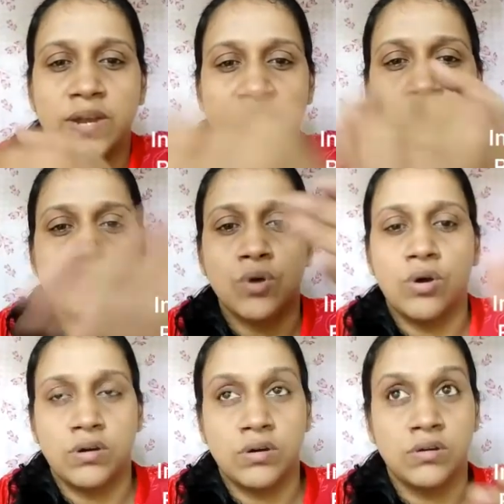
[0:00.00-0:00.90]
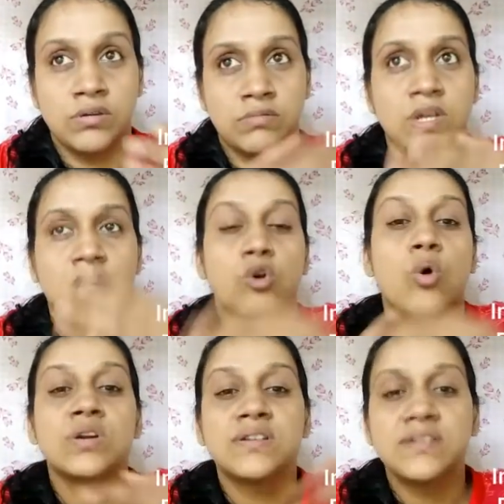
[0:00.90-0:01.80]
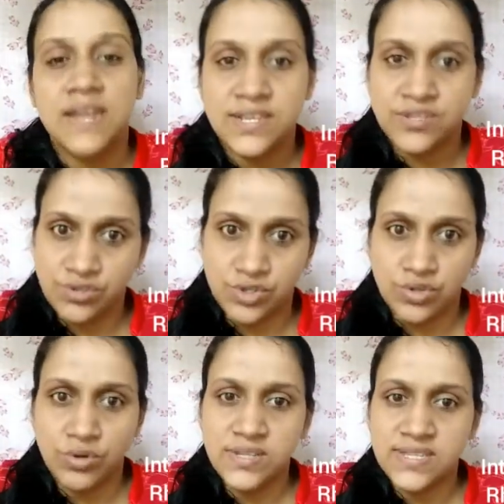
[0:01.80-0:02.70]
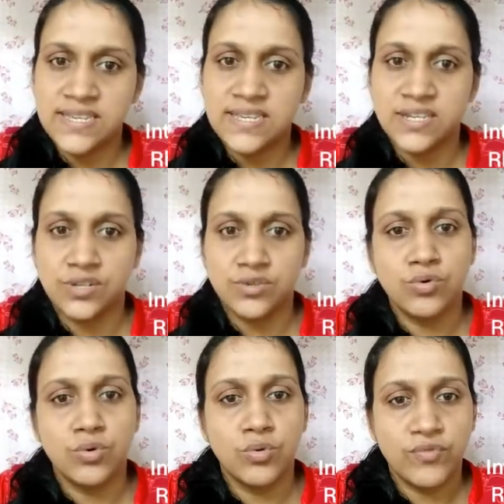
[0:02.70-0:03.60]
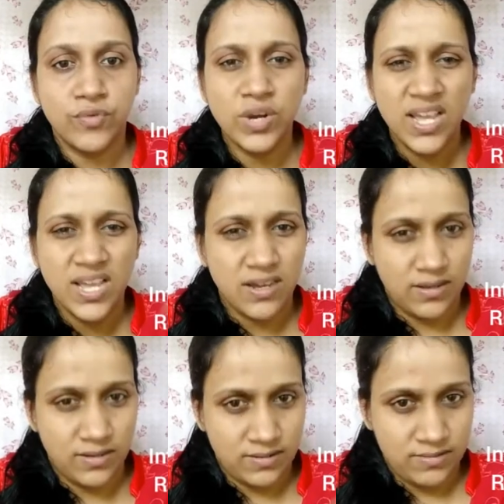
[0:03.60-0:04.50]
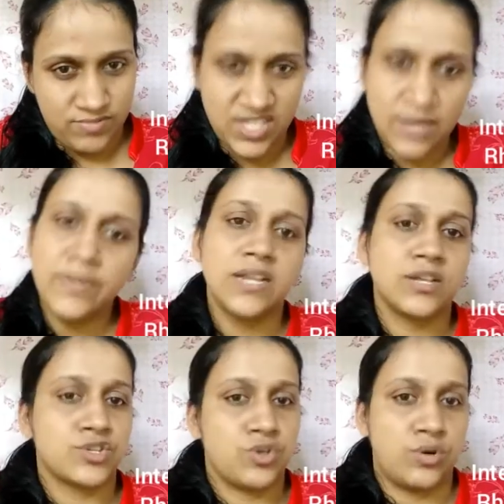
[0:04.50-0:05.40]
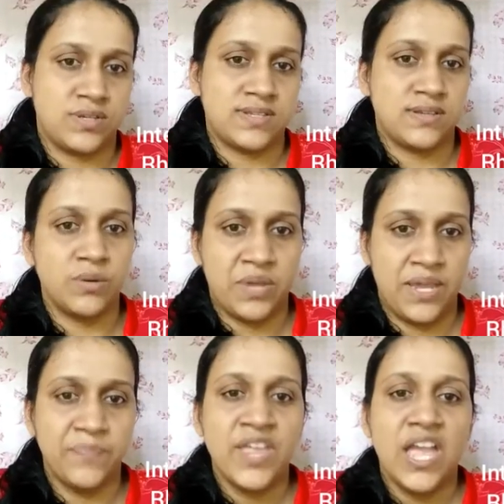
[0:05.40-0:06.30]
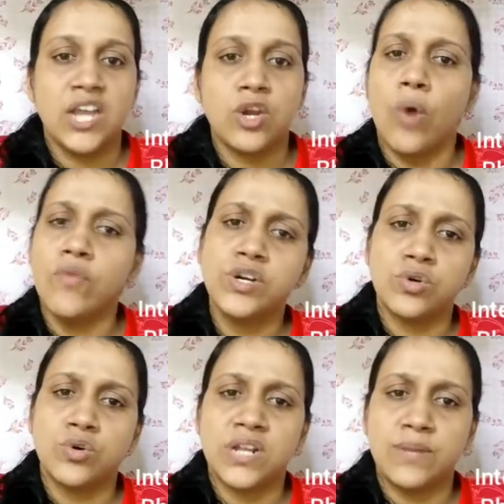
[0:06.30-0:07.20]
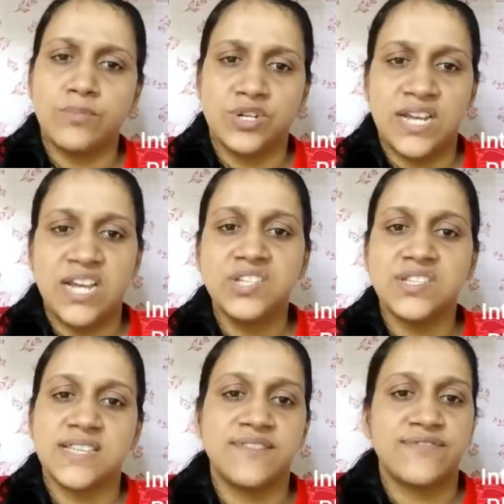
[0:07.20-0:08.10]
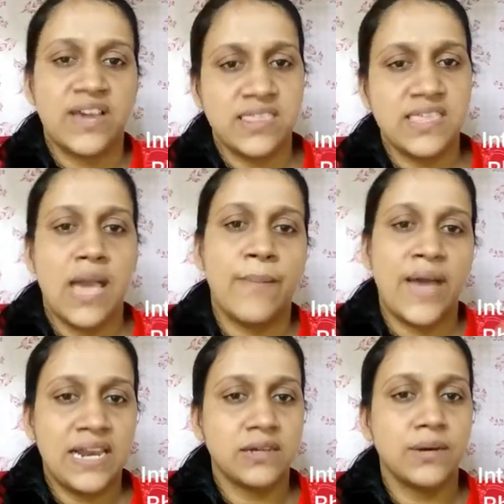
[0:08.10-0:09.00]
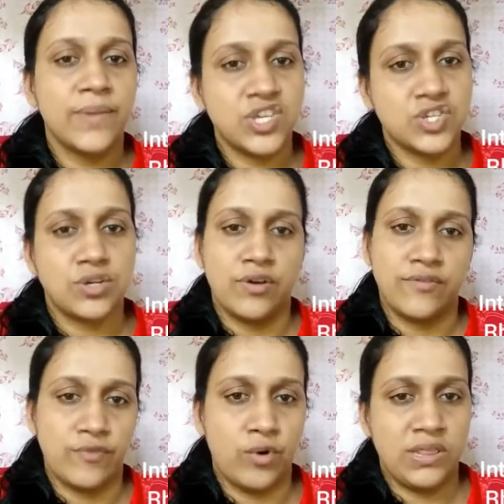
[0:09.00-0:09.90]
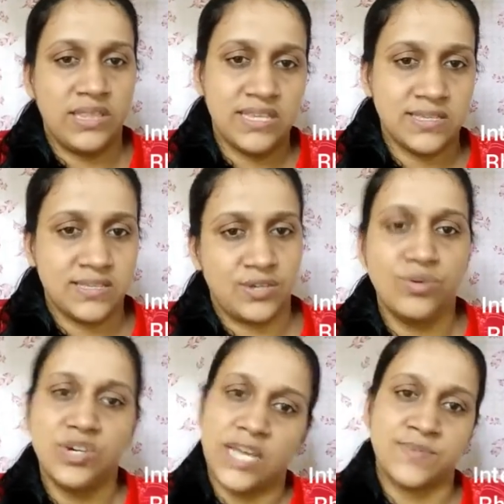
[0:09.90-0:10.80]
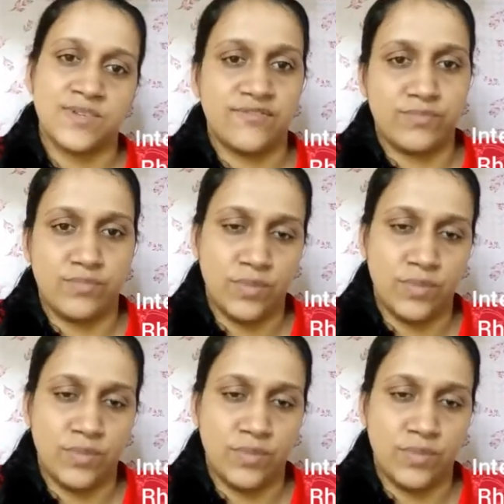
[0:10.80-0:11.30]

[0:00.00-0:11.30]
place contrast shots. Here you go for similar shots. Okay, and overtonal montage is in fact the amalgamation of all these types of